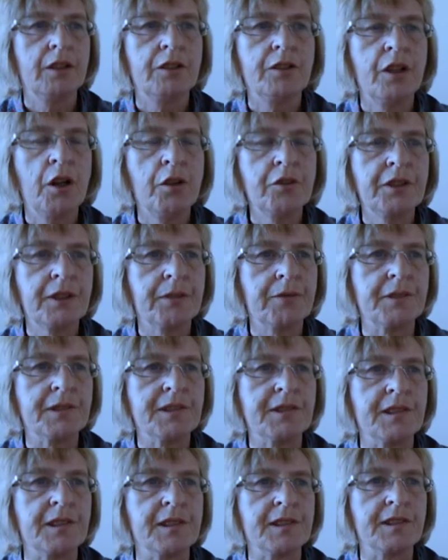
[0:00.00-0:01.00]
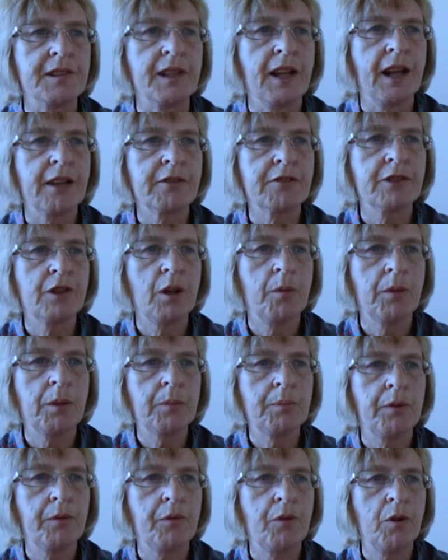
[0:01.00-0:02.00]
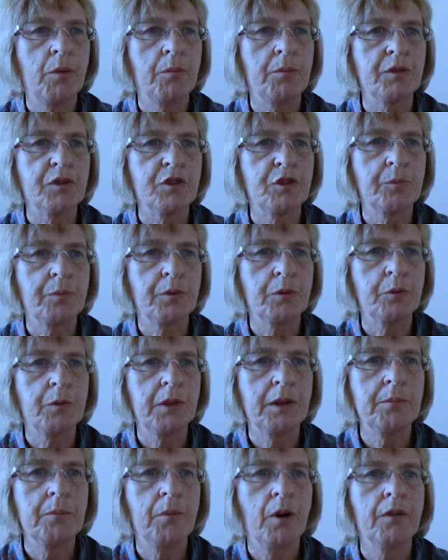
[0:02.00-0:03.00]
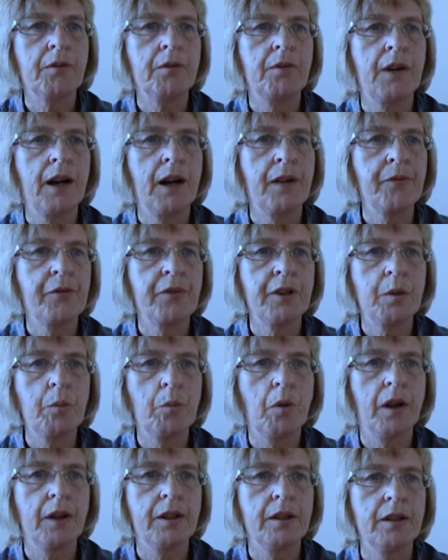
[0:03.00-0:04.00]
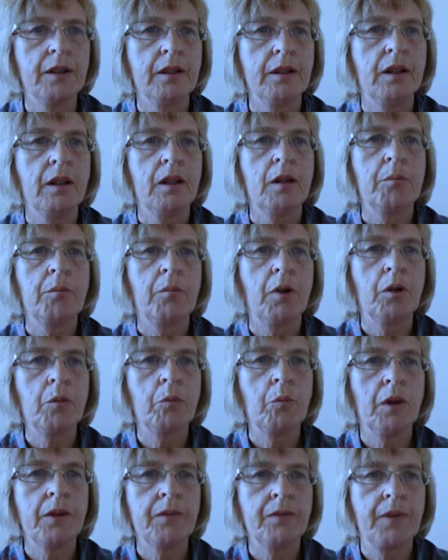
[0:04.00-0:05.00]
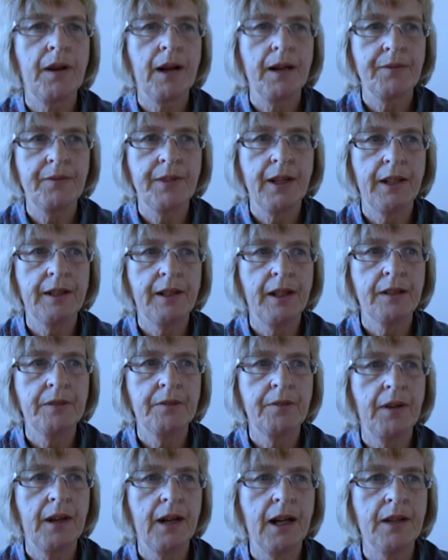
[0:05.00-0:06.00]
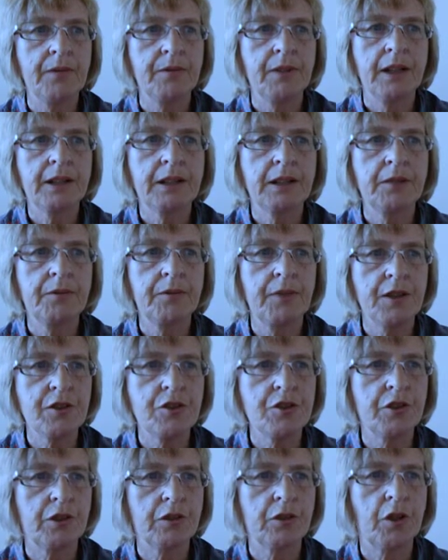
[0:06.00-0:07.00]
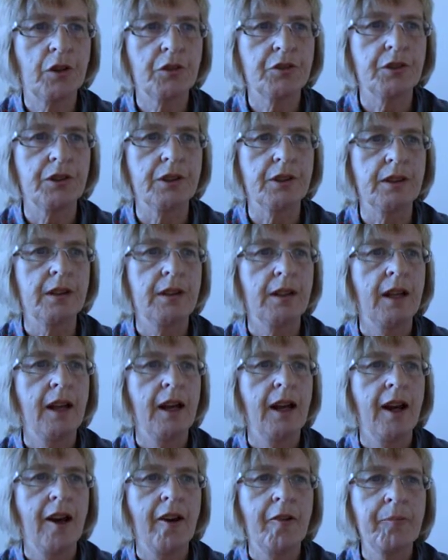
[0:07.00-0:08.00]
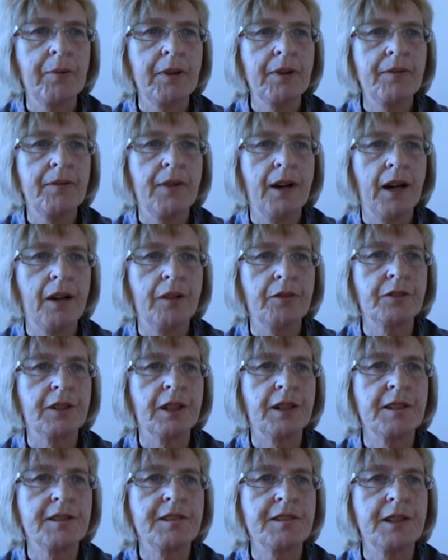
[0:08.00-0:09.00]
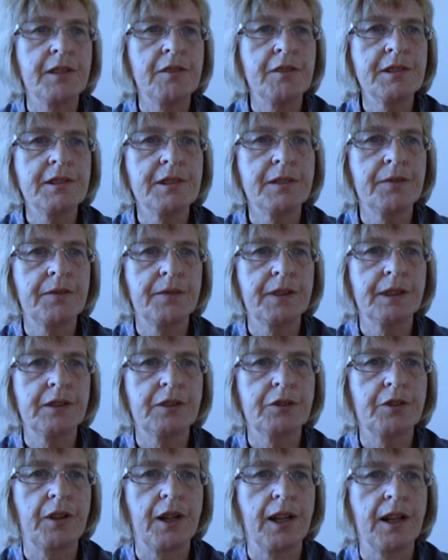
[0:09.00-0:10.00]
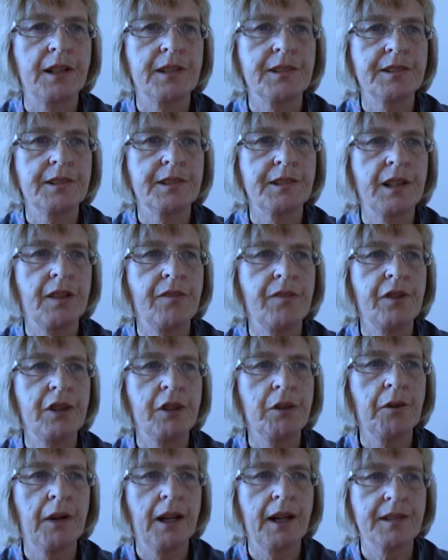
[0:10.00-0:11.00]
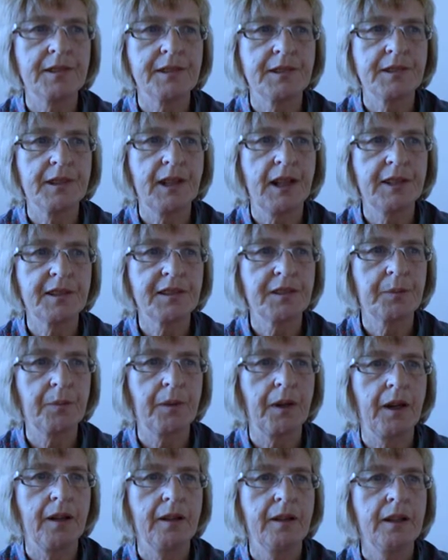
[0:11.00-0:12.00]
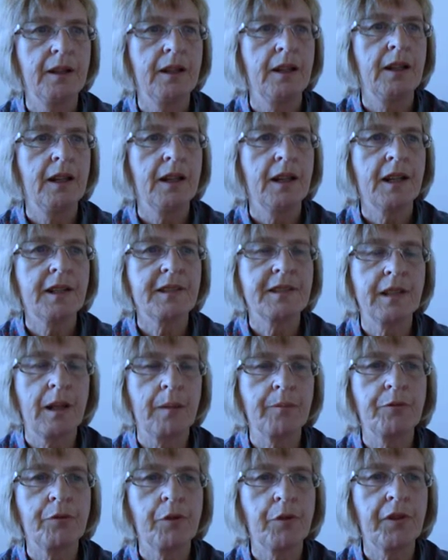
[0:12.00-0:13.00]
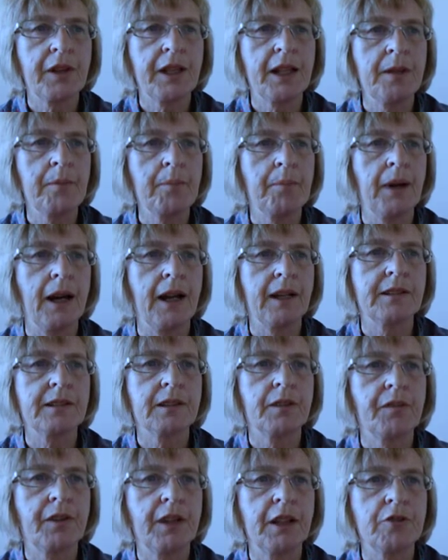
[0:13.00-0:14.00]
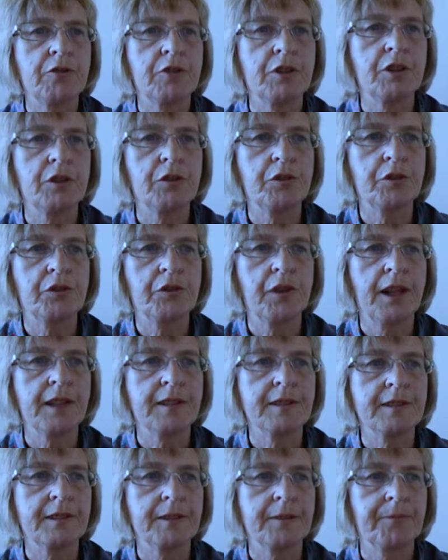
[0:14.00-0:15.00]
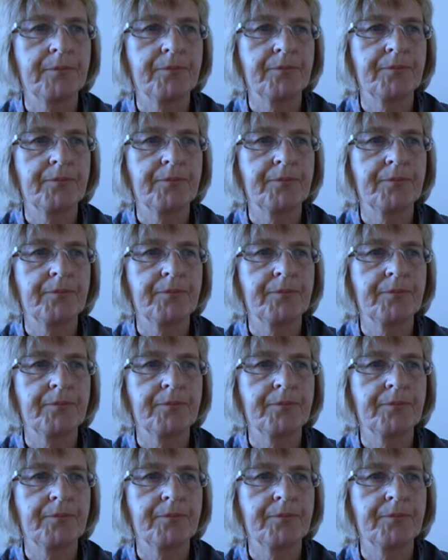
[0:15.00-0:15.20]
No differences in agronomic performance between MON 531, MON 15985 and conventional cotton have been found in a series of field trials in the US and elsewhere, except for the impact of the introduced traits.